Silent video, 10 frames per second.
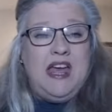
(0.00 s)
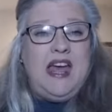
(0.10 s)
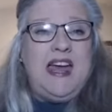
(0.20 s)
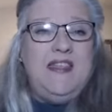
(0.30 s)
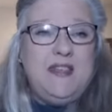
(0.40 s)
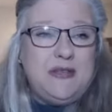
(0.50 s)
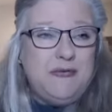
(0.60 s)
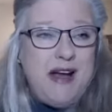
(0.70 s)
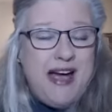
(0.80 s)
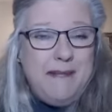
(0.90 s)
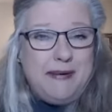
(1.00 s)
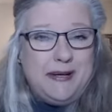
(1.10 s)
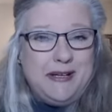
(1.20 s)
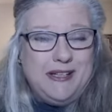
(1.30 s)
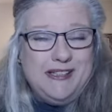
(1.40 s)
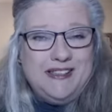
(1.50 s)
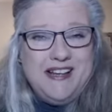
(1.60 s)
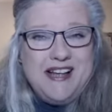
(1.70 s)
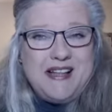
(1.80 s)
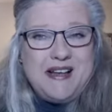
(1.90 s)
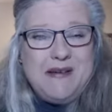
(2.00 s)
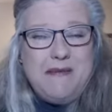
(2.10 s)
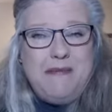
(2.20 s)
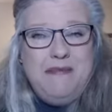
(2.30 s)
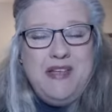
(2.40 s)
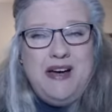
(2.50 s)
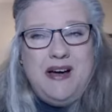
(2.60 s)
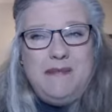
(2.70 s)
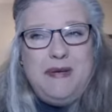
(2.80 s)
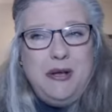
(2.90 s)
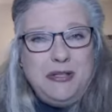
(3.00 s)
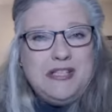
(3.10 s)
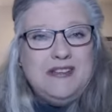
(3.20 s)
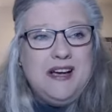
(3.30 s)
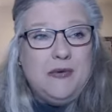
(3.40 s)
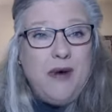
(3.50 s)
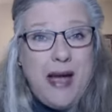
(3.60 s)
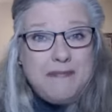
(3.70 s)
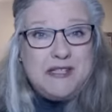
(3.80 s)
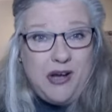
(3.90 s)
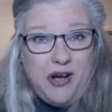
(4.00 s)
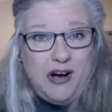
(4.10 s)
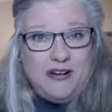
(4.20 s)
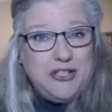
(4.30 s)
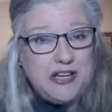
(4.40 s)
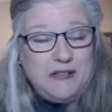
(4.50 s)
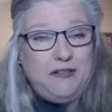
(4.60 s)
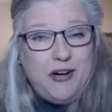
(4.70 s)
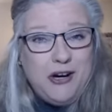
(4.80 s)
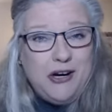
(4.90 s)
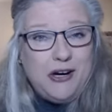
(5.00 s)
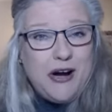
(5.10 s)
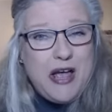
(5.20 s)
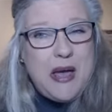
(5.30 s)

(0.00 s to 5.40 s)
And this rapper uh, built a rap song just for her